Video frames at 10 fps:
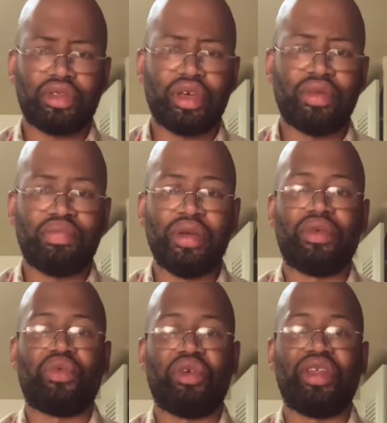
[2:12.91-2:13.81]
that people
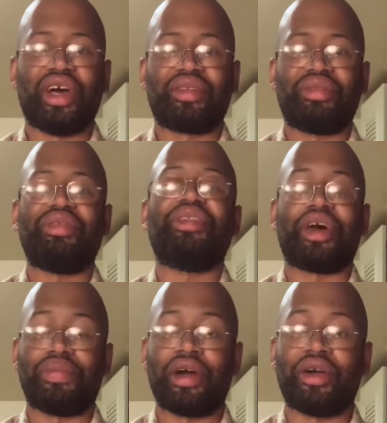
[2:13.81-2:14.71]
really like to see
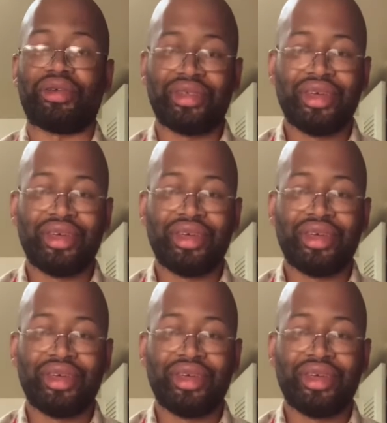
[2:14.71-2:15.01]
that part.